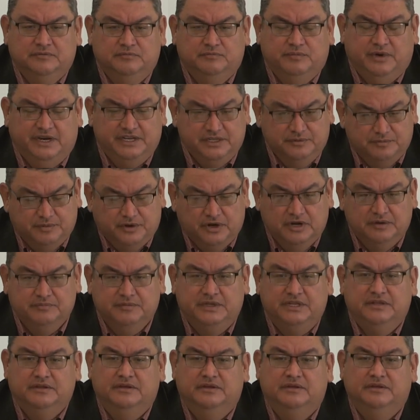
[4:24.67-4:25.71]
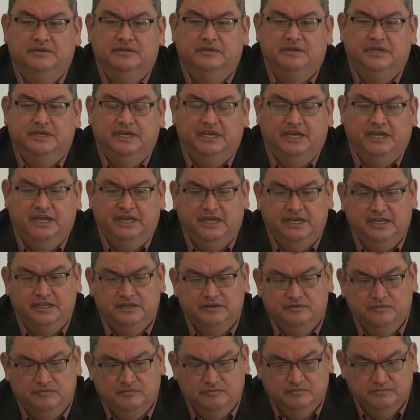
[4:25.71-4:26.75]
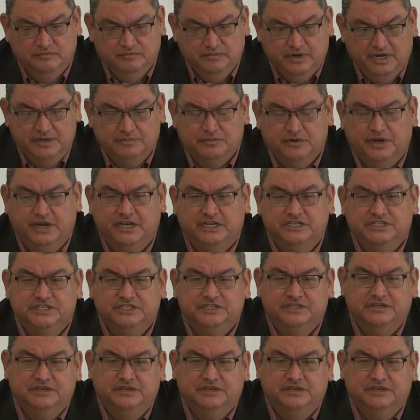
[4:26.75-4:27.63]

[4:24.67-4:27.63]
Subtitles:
by department and by branch,